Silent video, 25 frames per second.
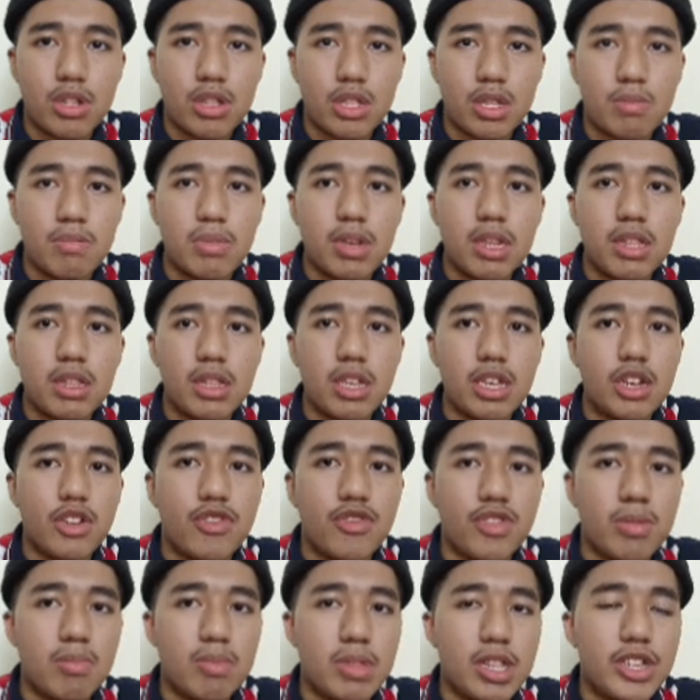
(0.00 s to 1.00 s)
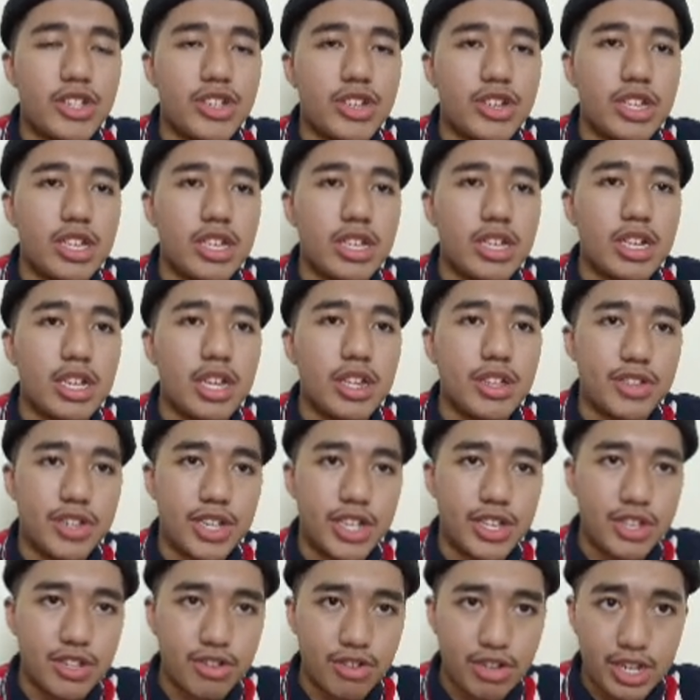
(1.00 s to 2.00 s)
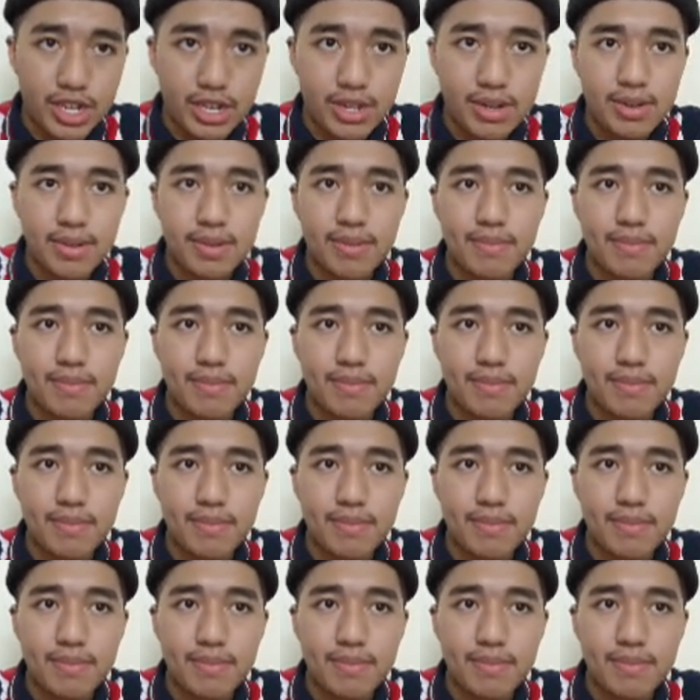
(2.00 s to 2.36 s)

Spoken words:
the stability of the Malaysian ringgit exchange rate.